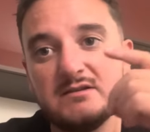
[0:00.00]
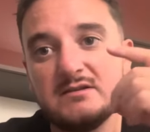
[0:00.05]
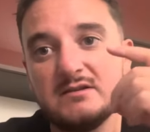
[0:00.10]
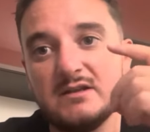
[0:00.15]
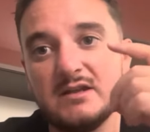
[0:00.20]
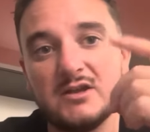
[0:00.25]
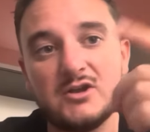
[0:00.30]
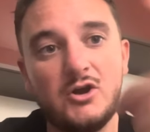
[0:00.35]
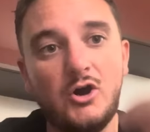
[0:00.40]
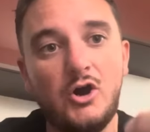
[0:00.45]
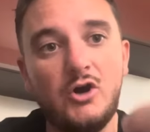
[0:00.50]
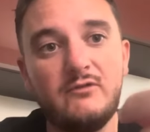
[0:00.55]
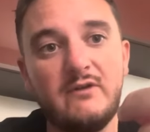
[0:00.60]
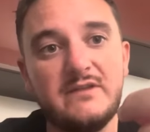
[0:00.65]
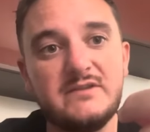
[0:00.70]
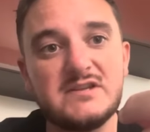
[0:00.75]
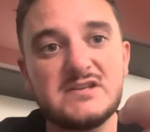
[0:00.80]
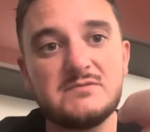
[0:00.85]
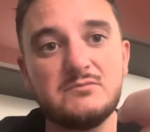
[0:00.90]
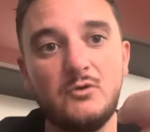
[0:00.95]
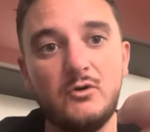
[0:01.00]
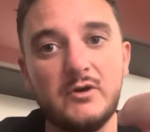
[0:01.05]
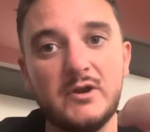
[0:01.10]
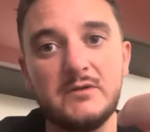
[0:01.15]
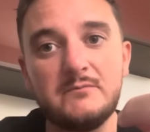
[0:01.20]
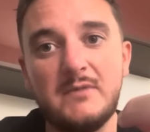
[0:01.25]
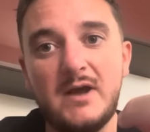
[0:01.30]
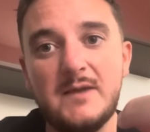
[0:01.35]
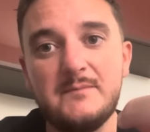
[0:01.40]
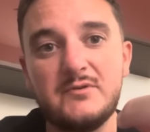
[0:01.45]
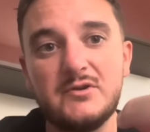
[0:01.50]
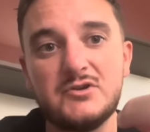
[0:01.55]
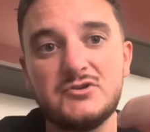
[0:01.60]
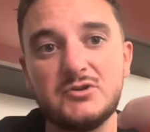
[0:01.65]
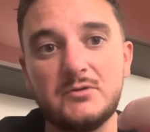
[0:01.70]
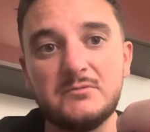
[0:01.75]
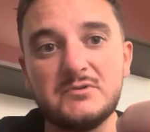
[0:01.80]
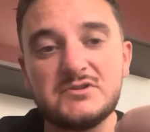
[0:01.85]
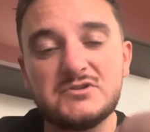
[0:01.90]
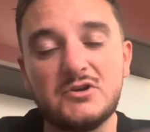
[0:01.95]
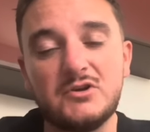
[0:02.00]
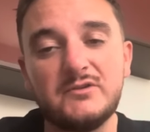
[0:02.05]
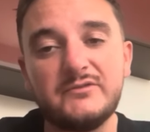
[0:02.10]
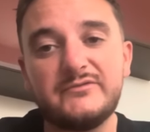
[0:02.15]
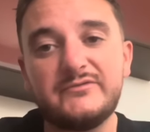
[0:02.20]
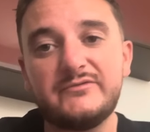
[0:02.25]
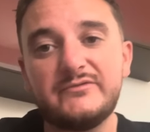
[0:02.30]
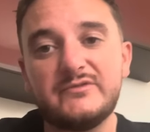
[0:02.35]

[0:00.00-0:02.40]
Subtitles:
A car ride this morning, my bird dropping us off.